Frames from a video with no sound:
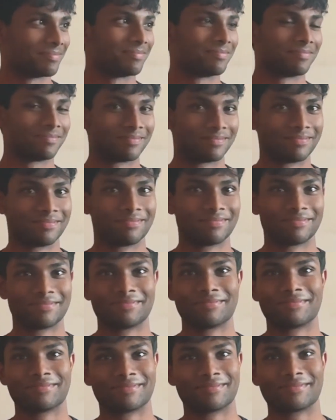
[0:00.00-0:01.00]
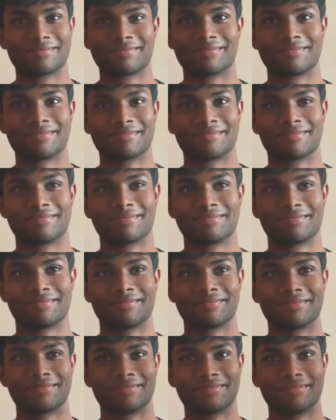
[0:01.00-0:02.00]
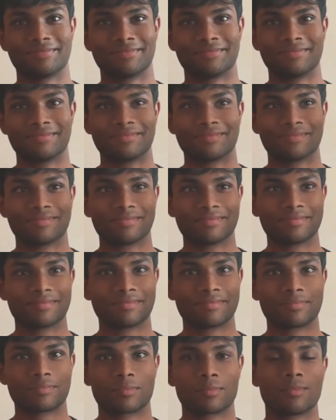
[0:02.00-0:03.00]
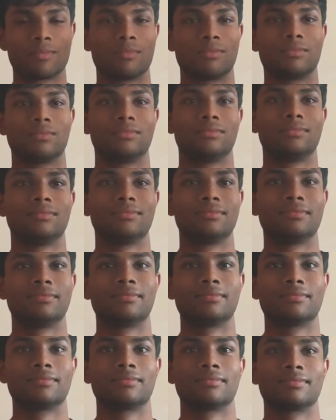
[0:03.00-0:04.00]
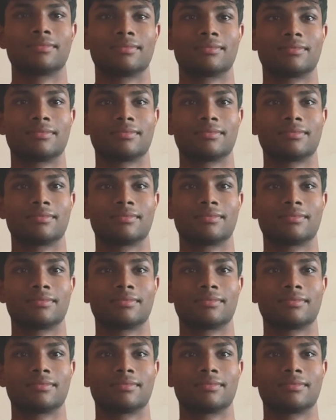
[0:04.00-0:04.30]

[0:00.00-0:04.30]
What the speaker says: No words are spoken by the person on screen.